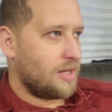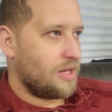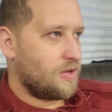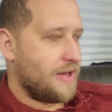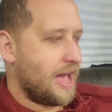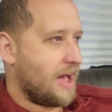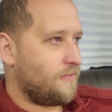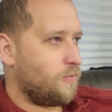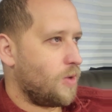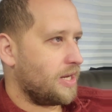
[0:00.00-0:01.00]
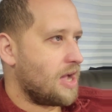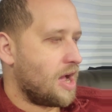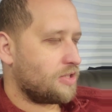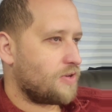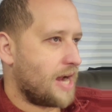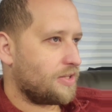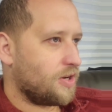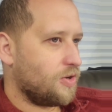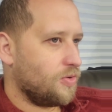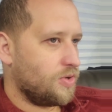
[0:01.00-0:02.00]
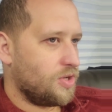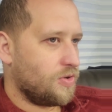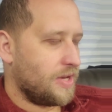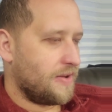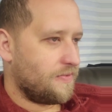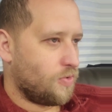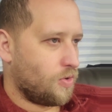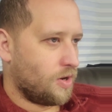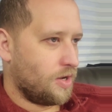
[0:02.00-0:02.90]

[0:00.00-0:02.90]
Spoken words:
you have one contractor who will do it for,